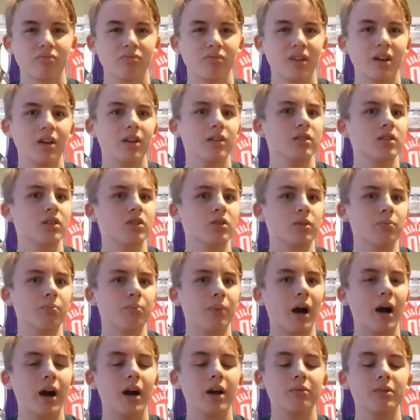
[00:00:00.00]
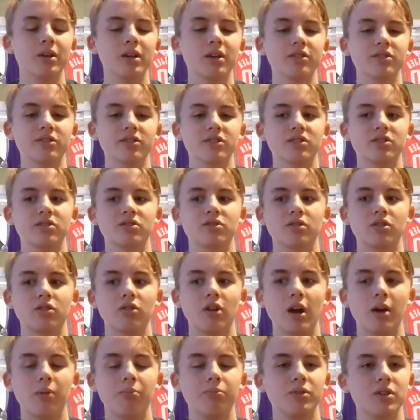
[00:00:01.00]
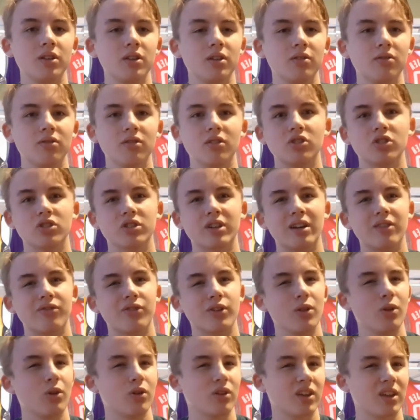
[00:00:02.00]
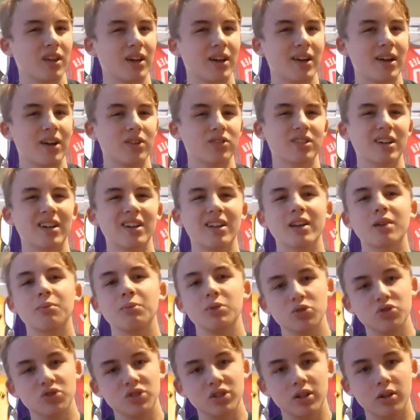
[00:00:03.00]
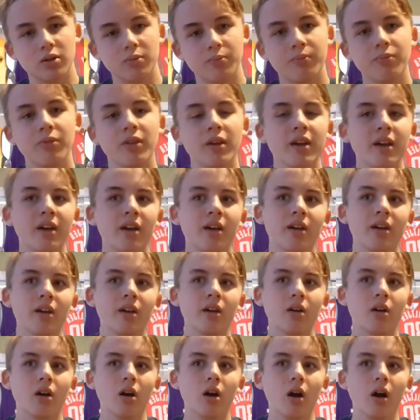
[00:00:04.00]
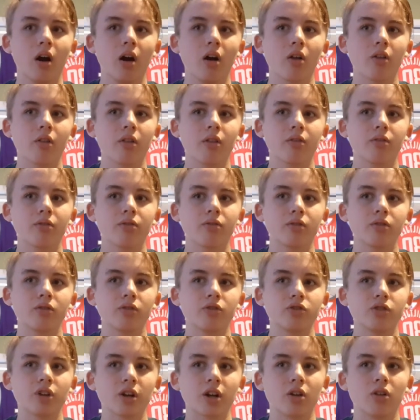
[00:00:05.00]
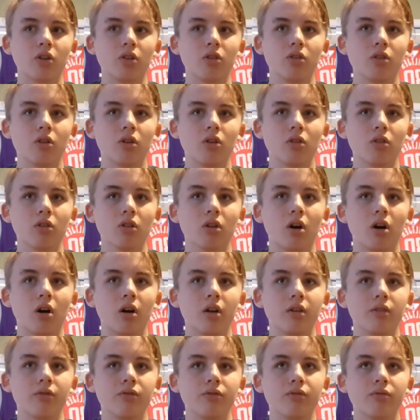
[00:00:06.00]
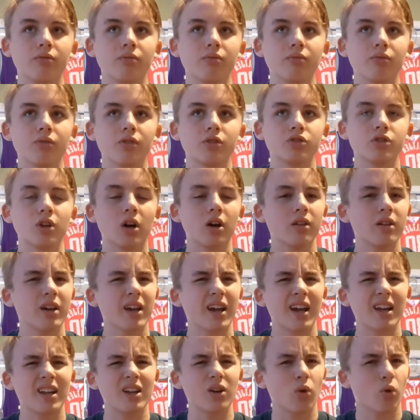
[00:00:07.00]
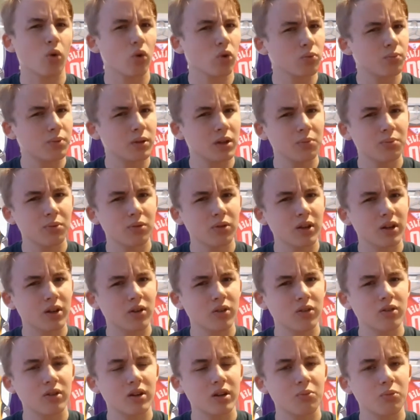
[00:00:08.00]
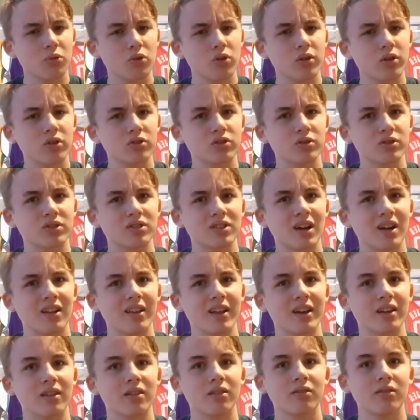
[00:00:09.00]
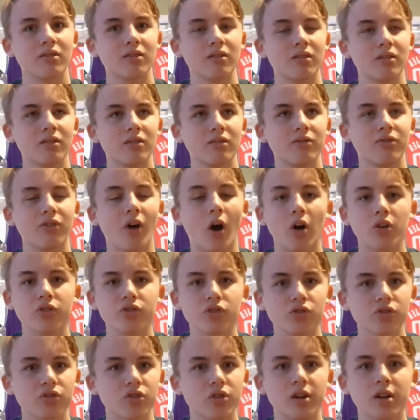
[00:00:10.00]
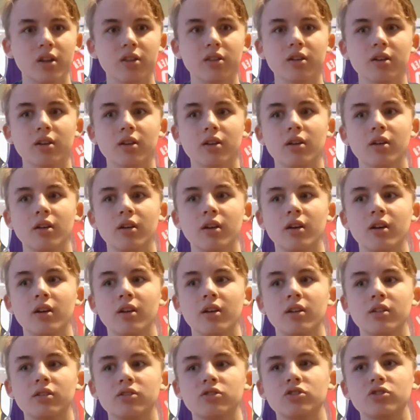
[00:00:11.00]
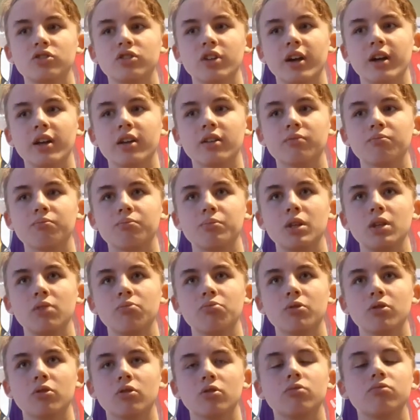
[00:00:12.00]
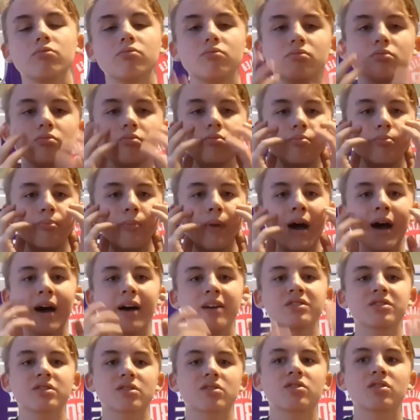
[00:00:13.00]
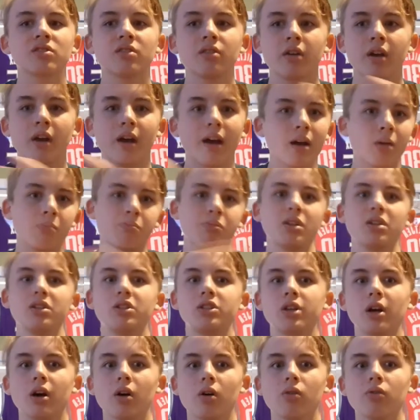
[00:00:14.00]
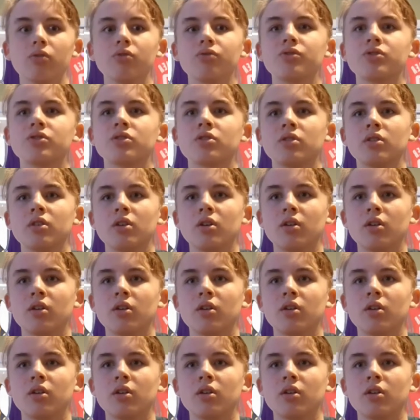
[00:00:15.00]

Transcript: that you can buy because they're empty. They're just kind of for looking at now. It's kind of like a museum. There's like there's not like any old people that go there anymore though. So it's not like fossils or anything. It's just like people, masks, empty shelves.